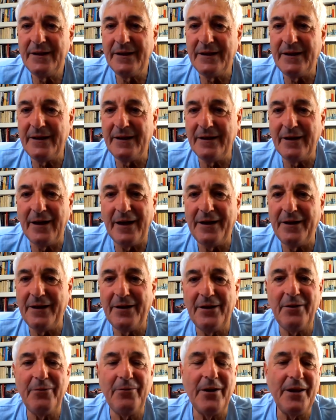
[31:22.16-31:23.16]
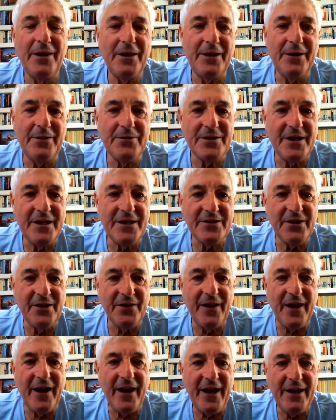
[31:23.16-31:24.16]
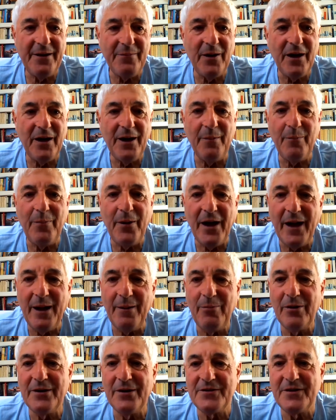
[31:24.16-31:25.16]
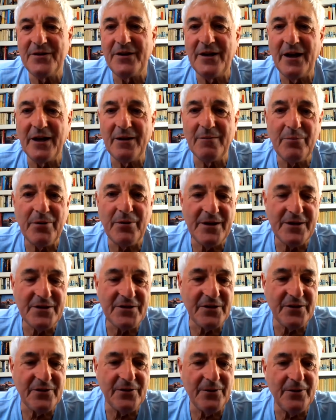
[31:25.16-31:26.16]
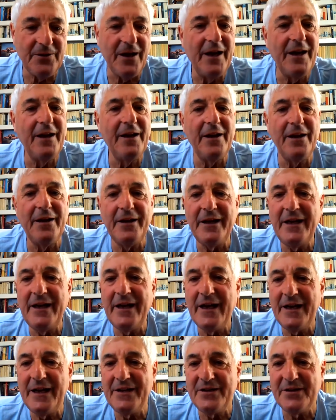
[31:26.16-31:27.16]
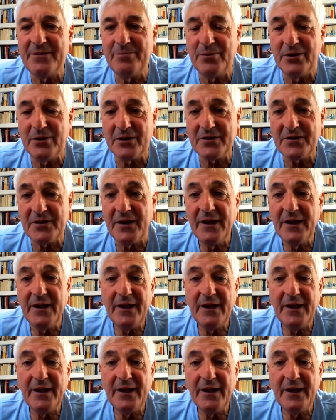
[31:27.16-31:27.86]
I don't know whether he was hit on the head by a Bible as a young person, or I don't know, he hated books.